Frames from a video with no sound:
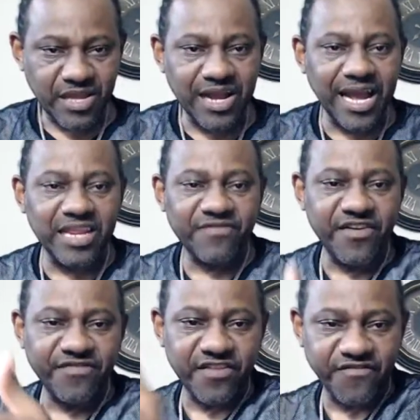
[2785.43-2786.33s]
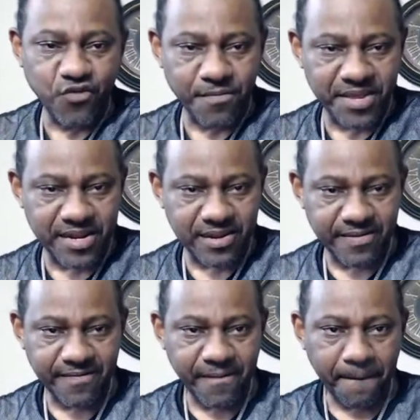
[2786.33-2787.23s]
I call it 54 mil.
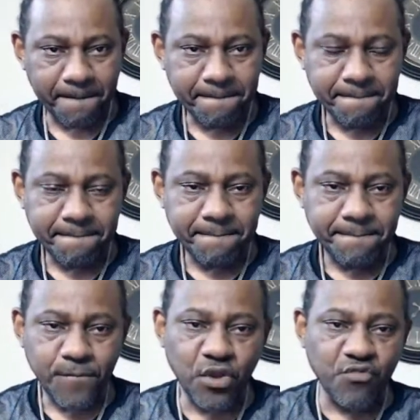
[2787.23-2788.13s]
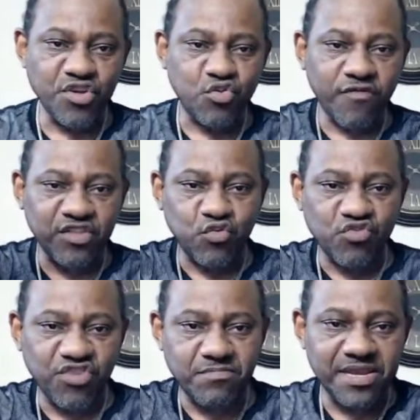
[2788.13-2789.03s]
We reach over
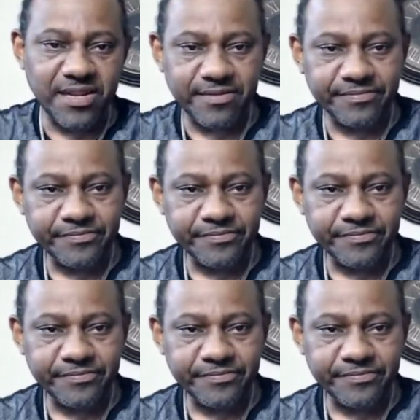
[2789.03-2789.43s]
200 mil.